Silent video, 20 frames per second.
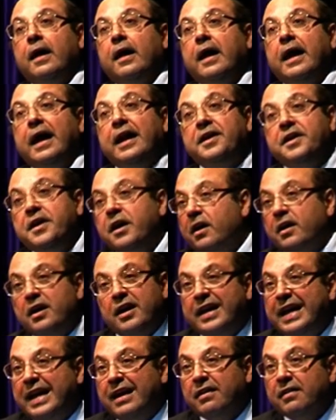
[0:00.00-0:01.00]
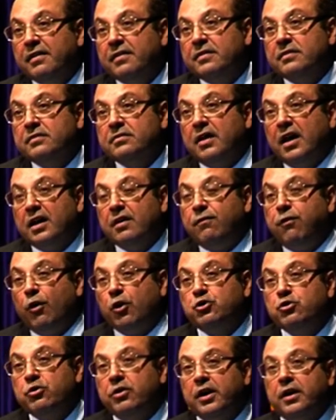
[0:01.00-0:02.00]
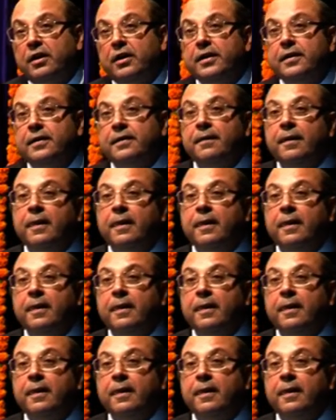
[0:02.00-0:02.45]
And here again, unfortunately,